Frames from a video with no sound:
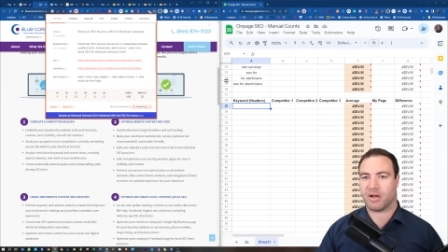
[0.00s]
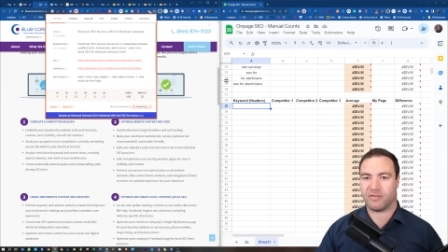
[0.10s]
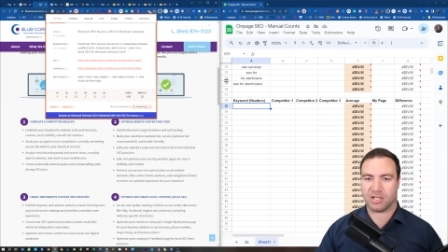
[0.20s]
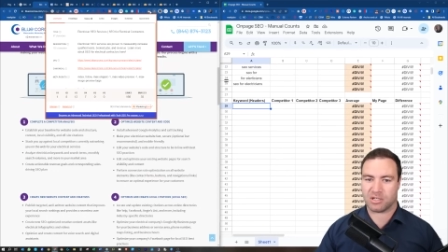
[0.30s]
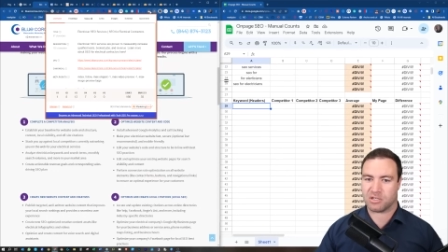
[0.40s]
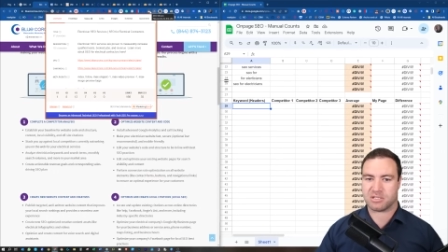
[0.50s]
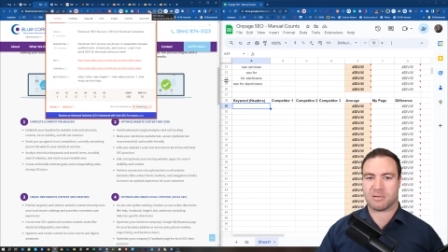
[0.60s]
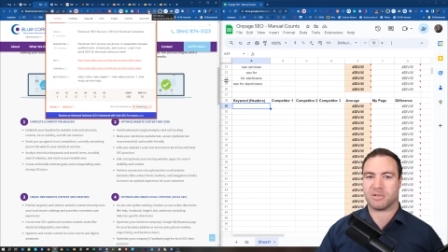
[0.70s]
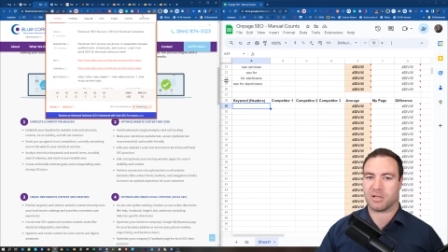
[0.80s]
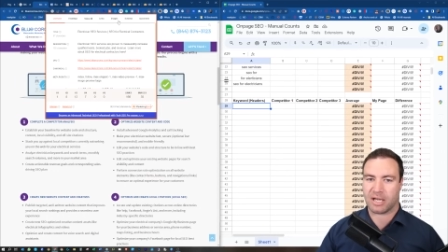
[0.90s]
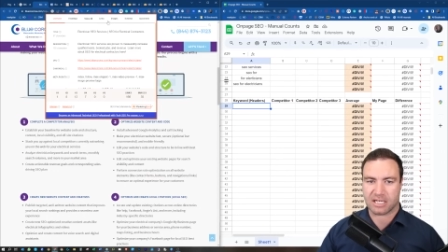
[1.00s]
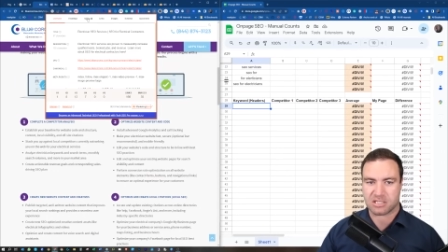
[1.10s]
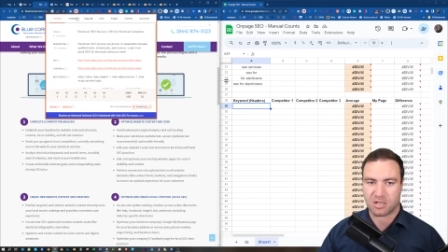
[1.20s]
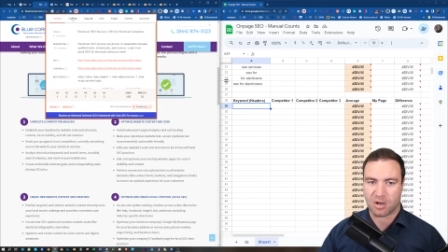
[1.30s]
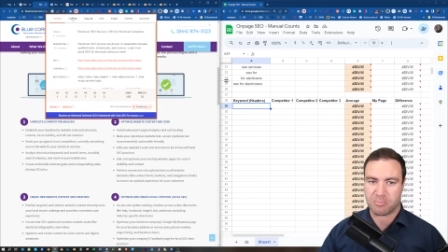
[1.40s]
you can use something like
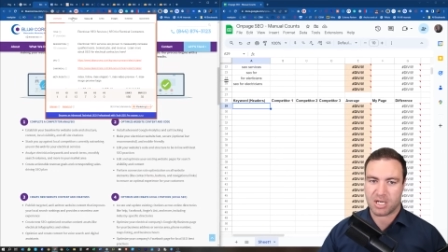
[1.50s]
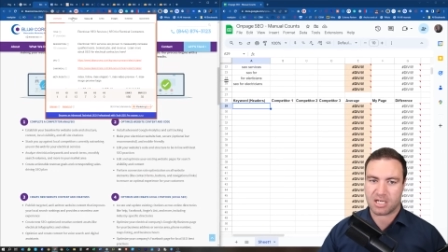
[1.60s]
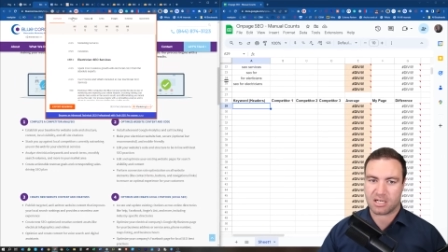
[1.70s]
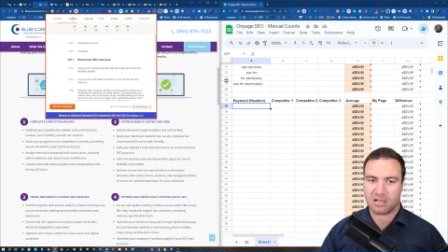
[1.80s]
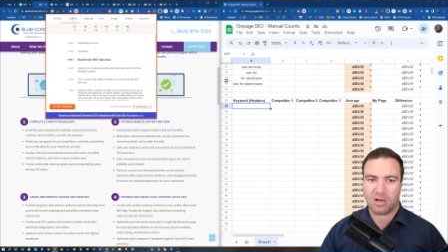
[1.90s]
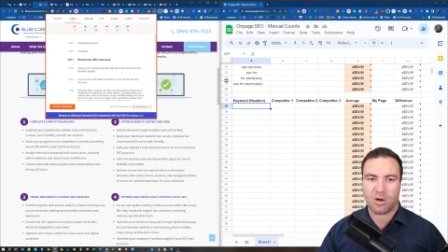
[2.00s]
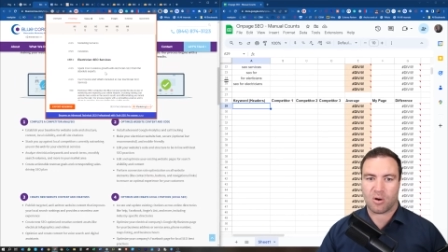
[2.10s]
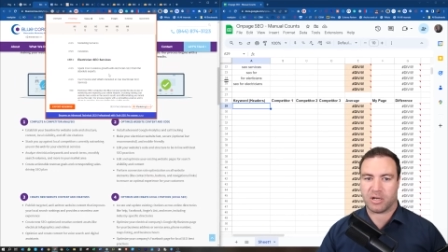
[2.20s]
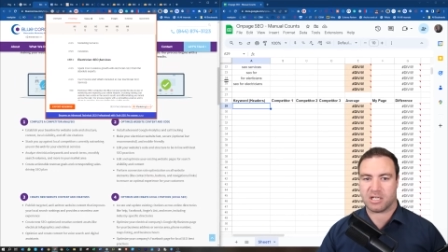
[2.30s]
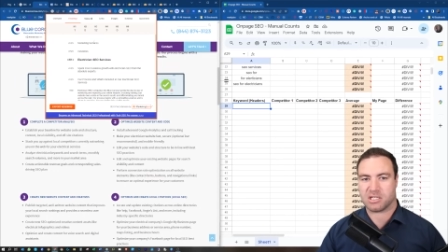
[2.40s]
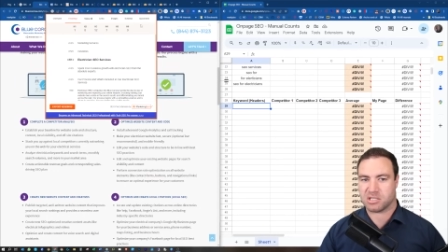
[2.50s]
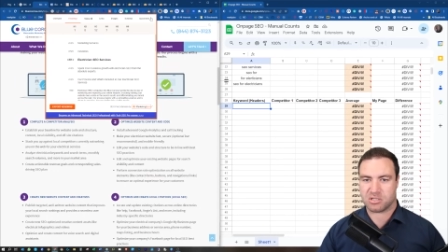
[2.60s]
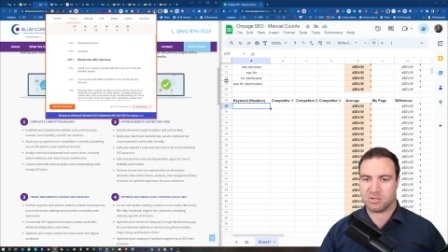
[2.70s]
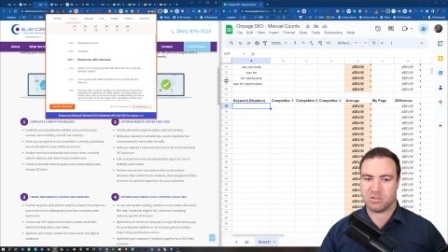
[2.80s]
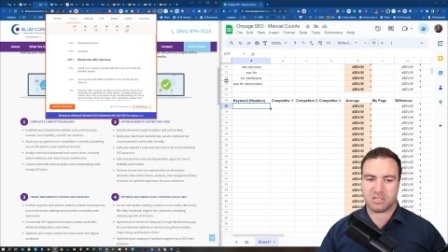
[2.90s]
SEO Minion or you can just
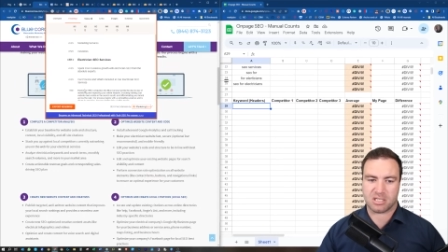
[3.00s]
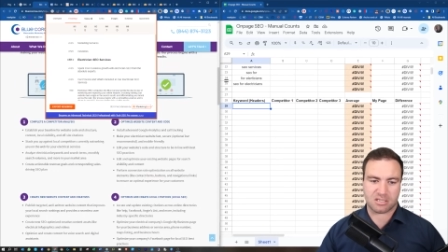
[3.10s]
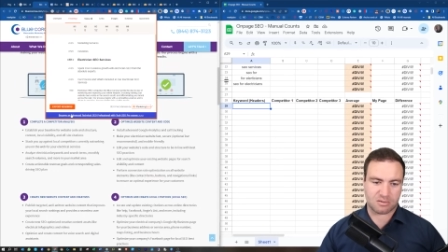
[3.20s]
use this.